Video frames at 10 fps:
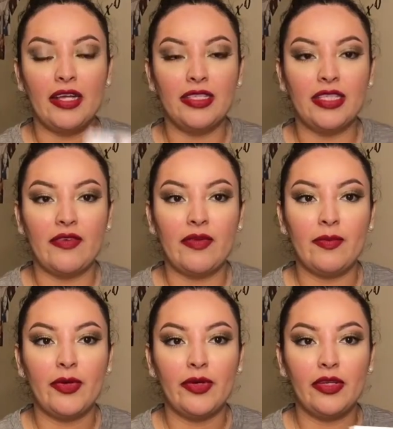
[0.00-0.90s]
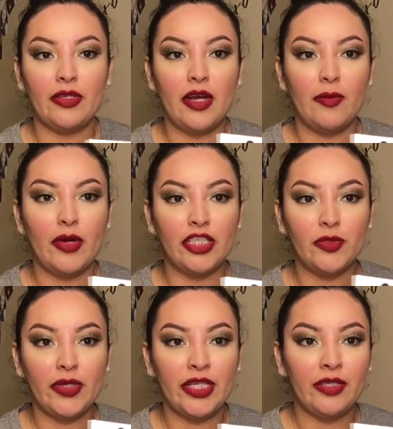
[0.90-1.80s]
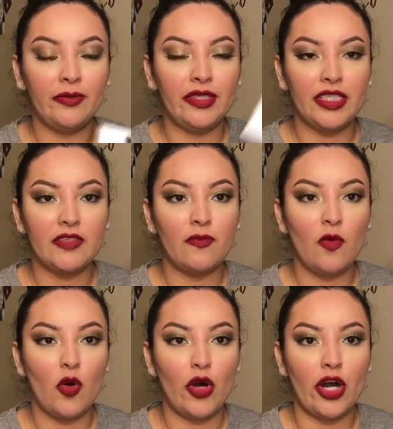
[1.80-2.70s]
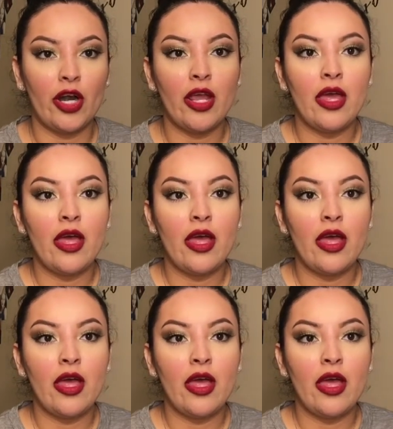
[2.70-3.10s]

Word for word: seven uh, brush one was for